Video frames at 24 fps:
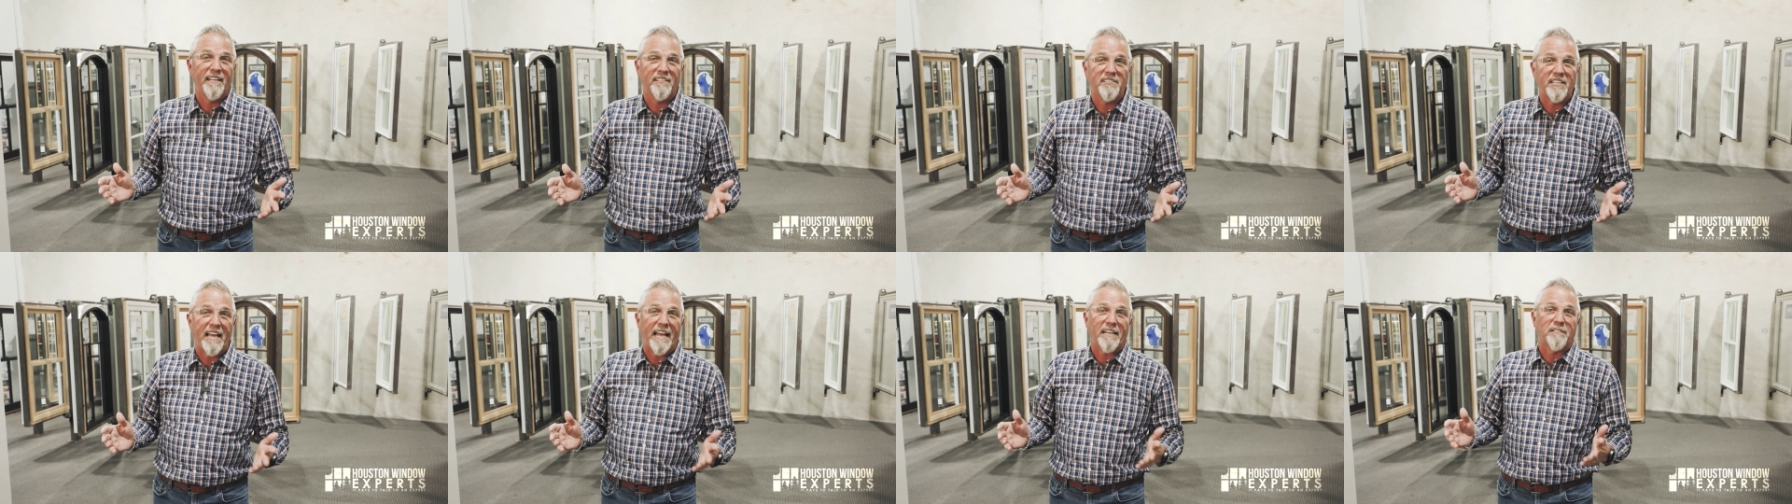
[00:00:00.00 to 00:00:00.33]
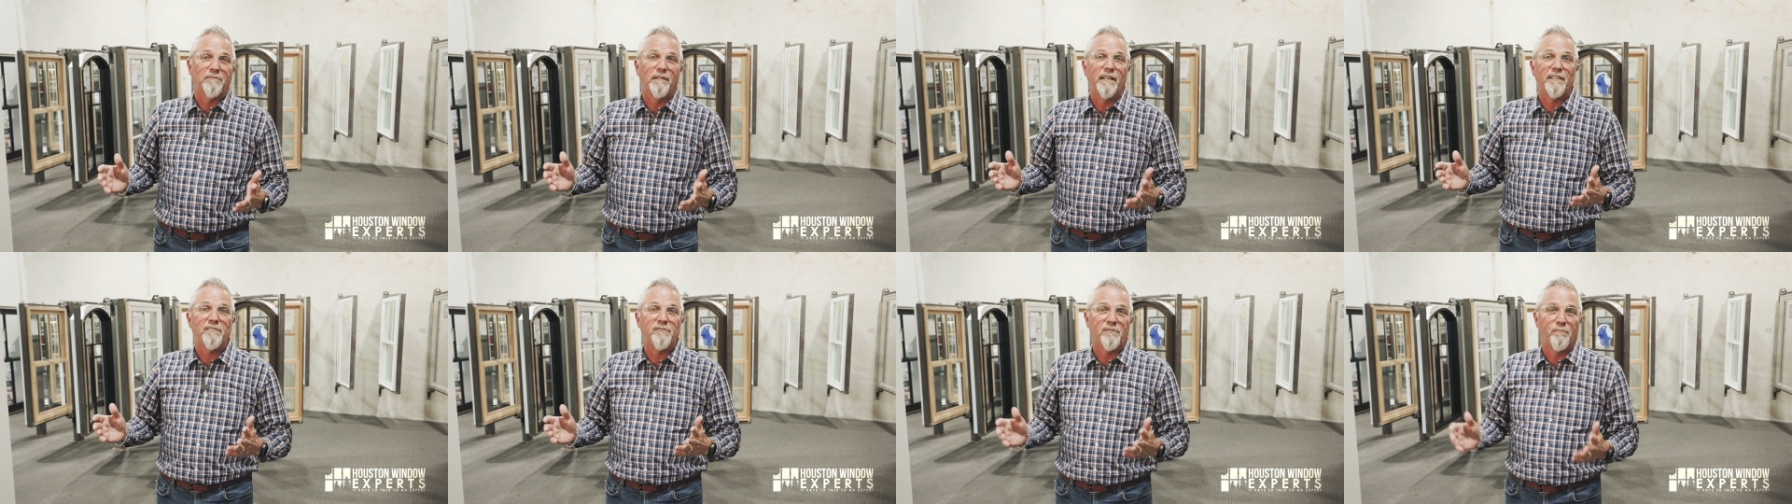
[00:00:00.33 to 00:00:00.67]
It's
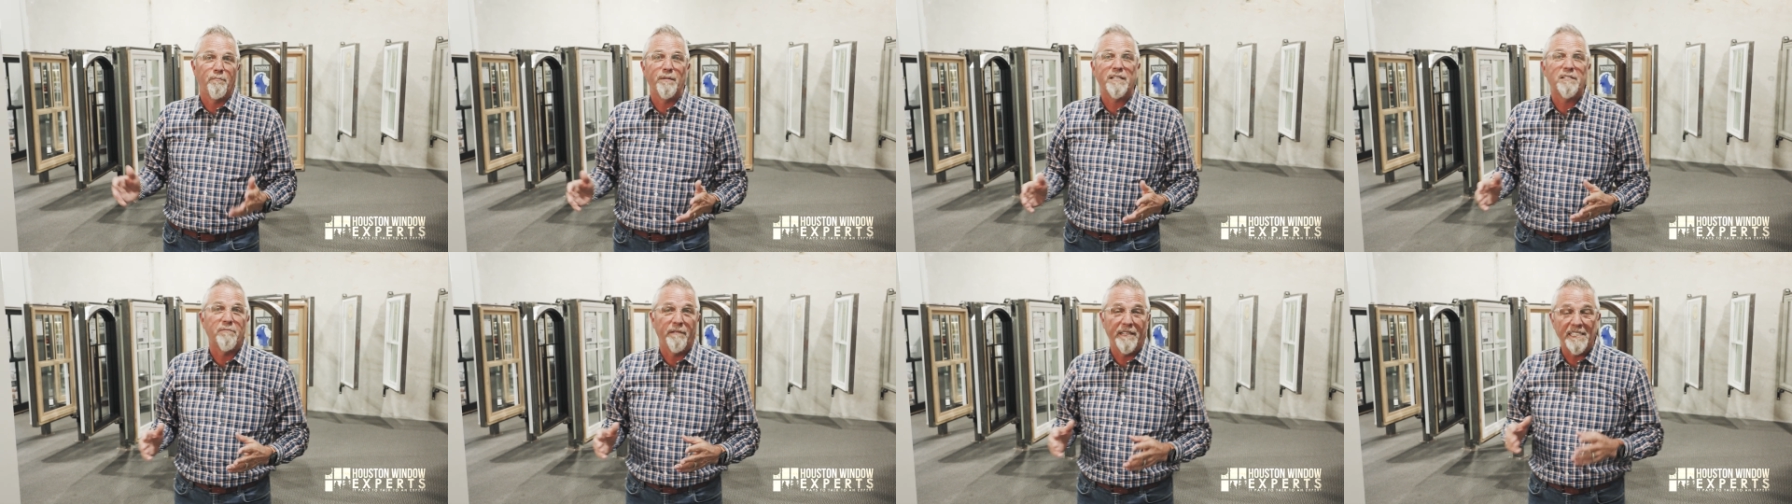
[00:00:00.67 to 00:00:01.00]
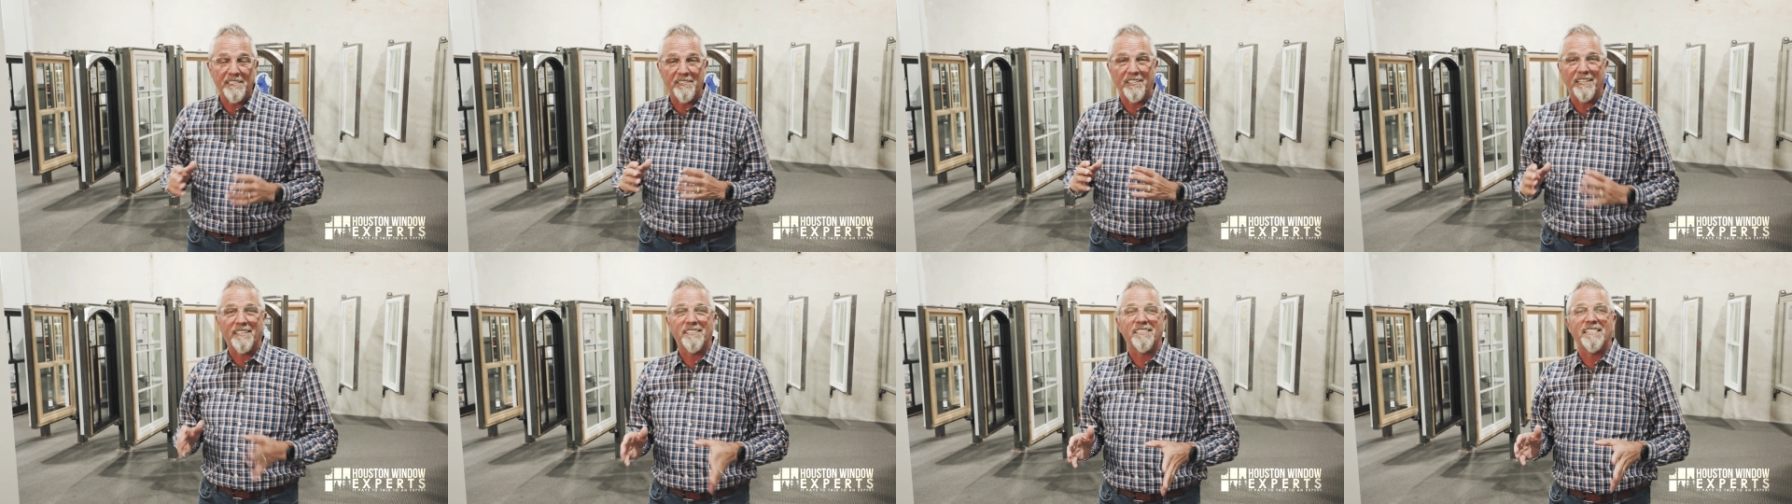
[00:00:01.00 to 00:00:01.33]
actually between
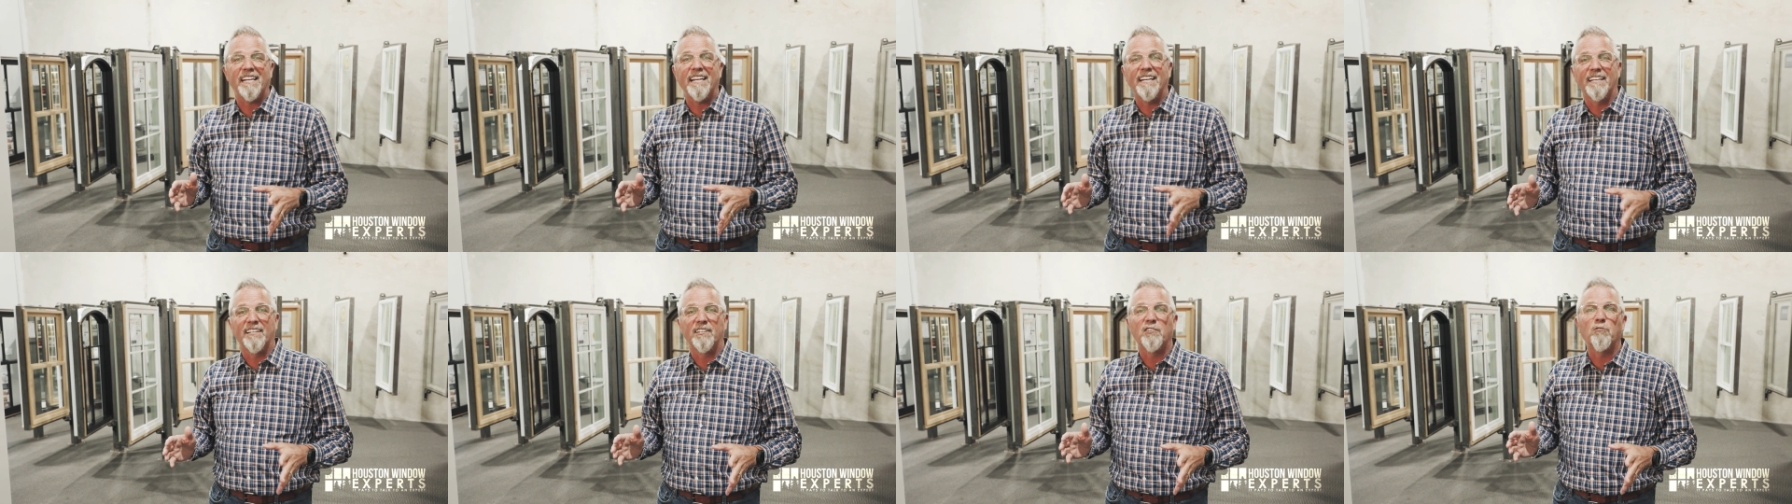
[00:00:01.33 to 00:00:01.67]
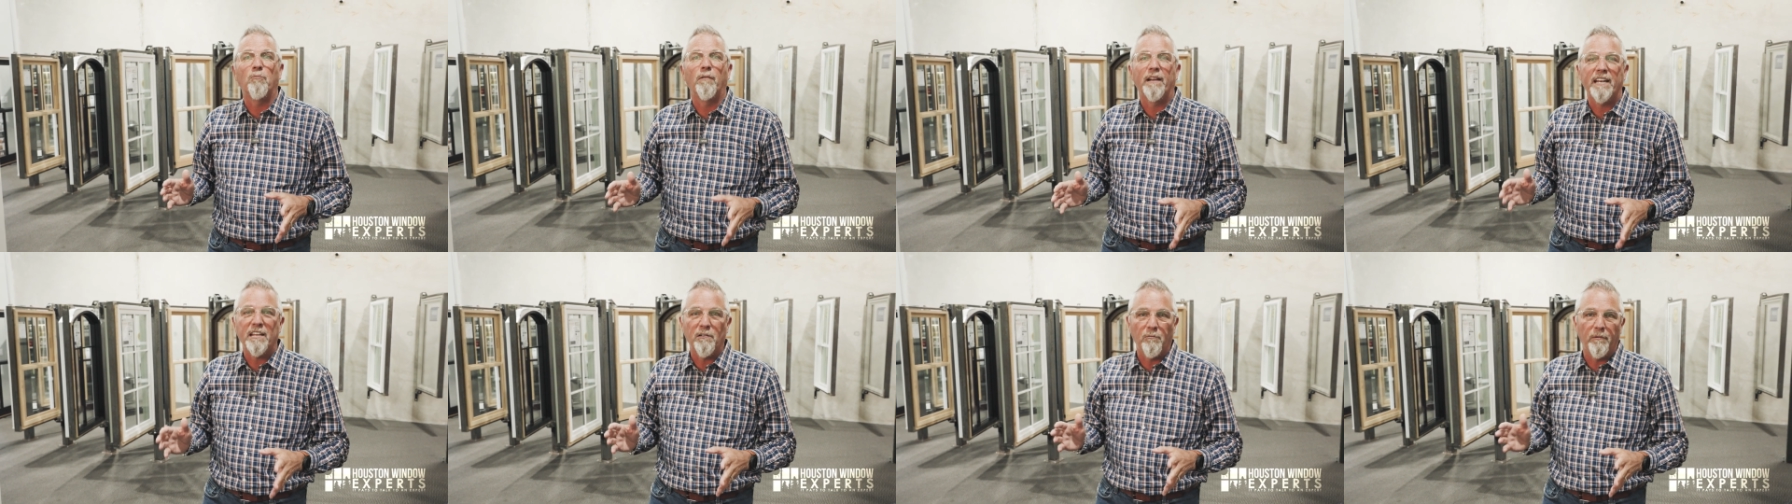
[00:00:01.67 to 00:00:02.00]
sixteen and
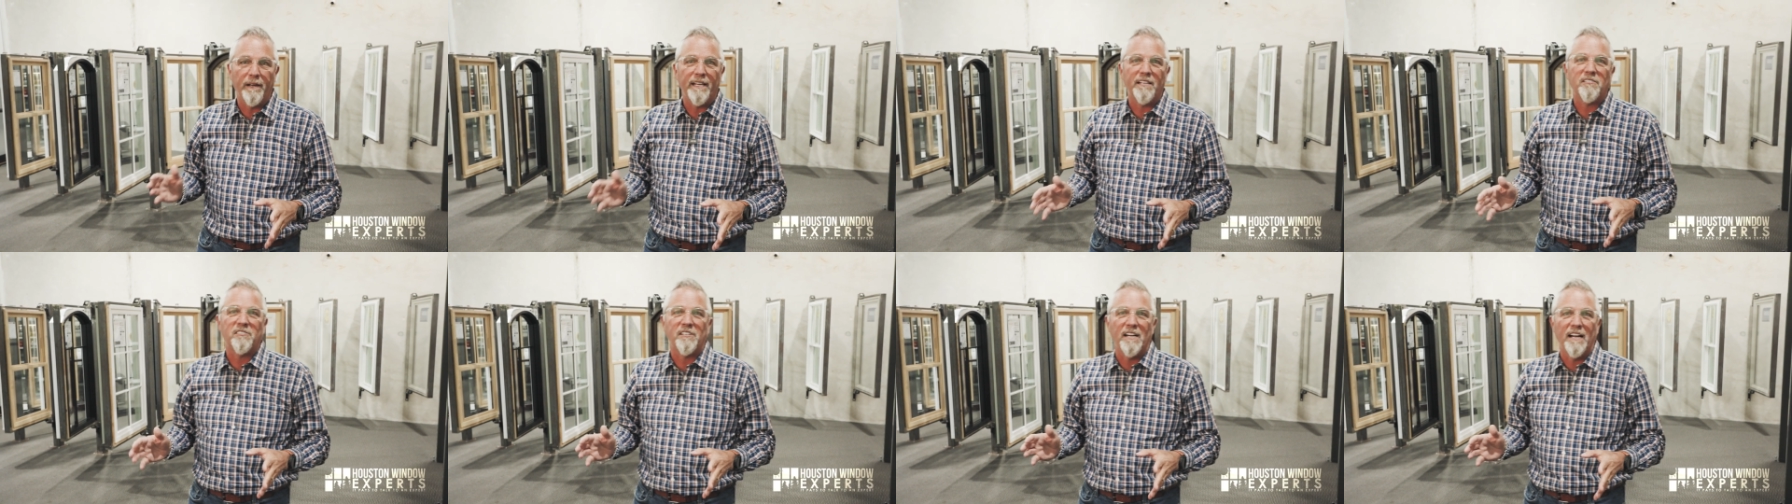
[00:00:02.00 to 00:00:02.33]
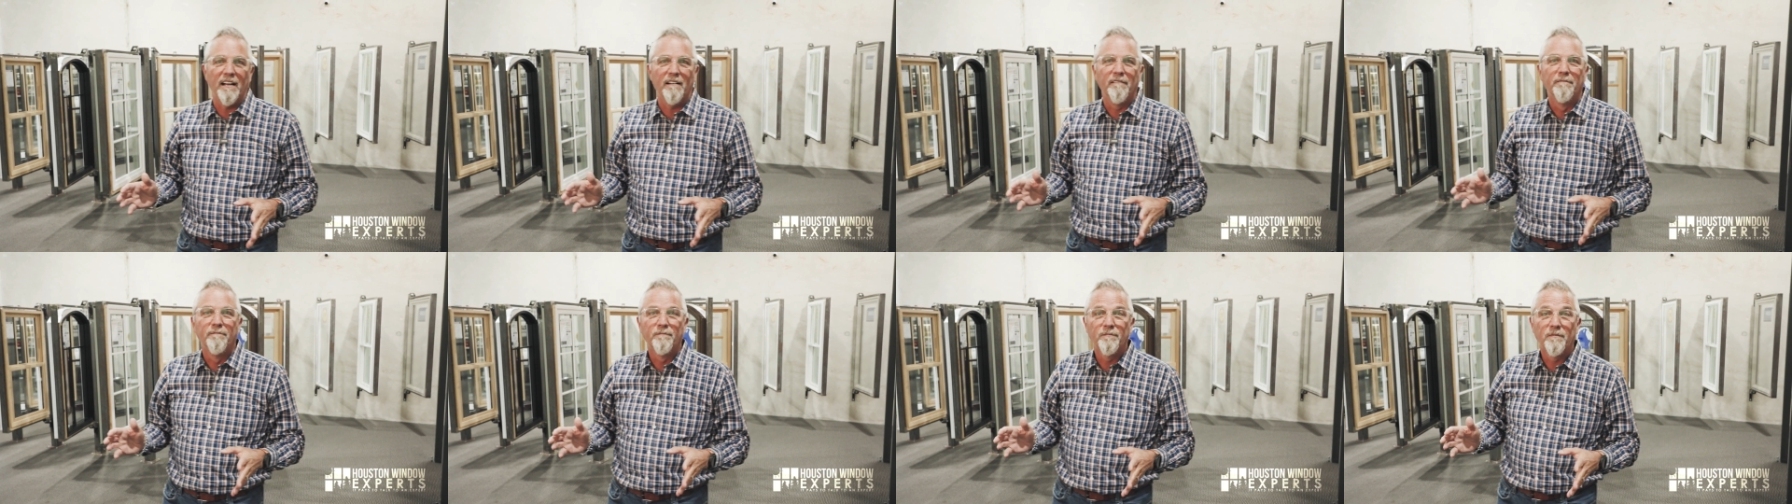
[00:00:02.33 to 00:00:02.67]
twenty weeks
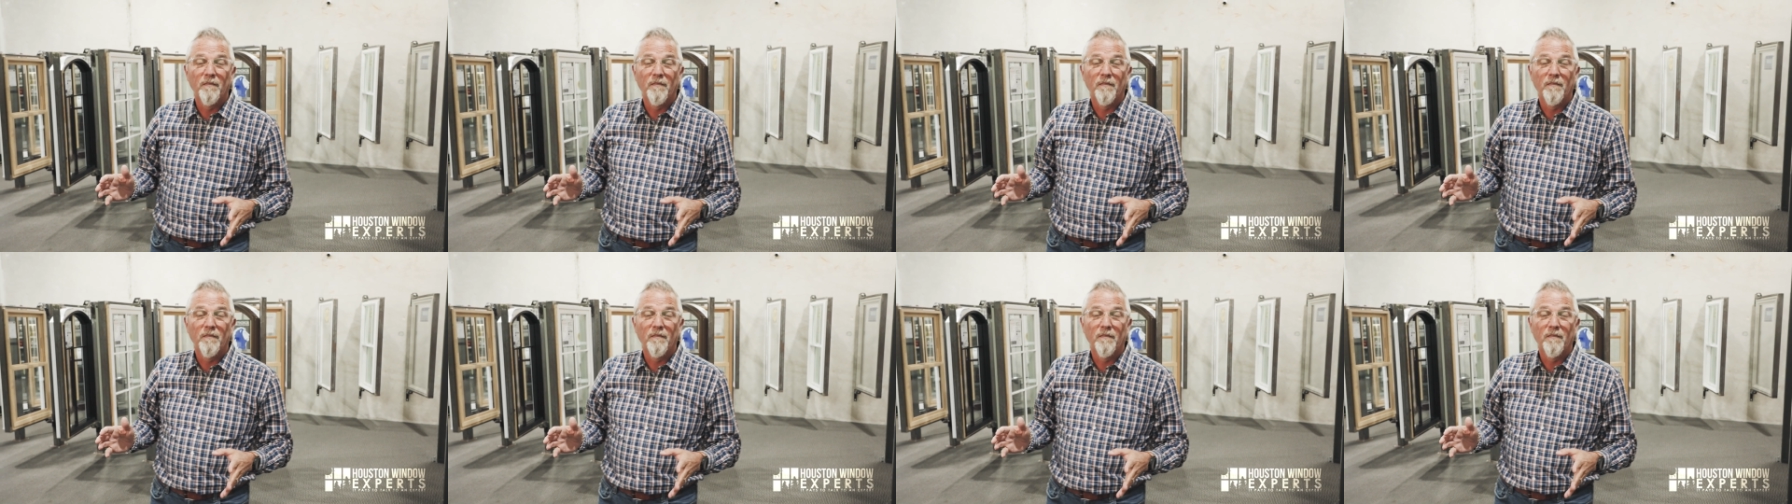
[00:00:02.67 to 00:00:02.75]
now.